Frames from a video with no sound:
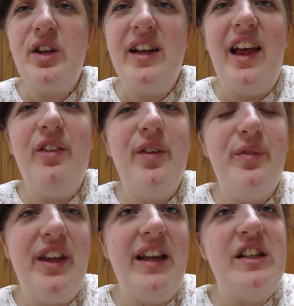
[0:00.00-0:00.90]
you're like
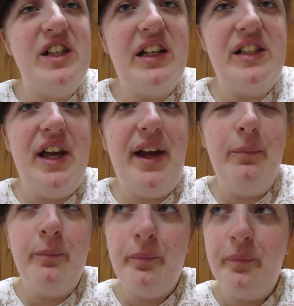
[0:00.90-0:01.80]
15 or
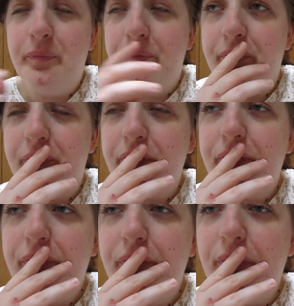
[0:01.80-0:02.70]
16.
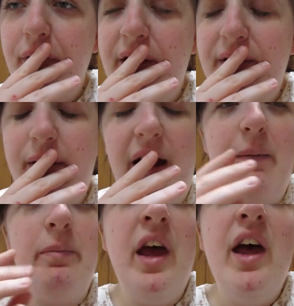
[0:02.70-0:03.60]
Sorry.
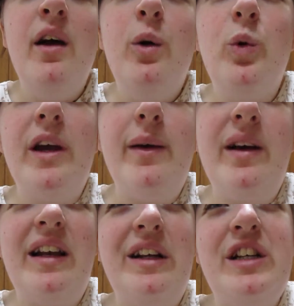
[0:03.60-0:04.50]
Where you
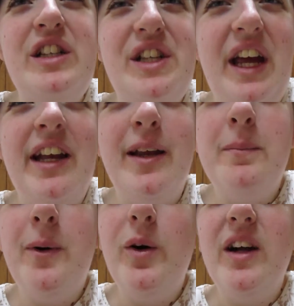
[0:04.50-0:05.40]
can understand it
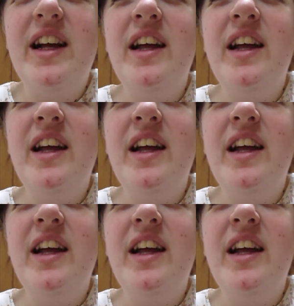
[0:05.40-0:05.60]
more